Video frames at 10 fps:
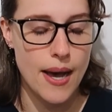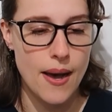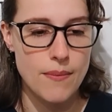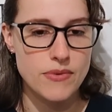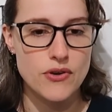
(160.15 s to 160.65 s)

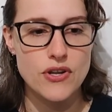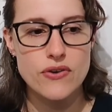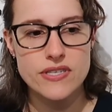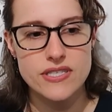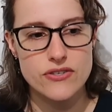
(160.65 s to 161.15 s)
Um, you'll
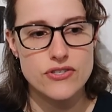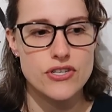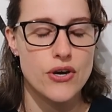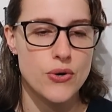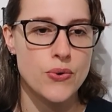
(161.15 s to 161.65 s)
notice there's
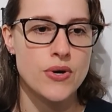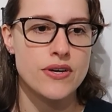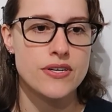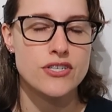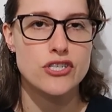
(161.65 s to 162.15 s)
no
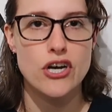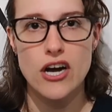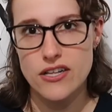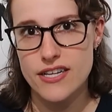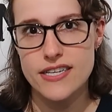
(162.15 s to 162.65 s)

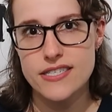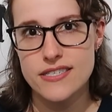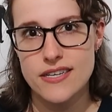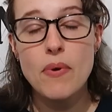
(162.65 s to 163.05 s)
chocolate.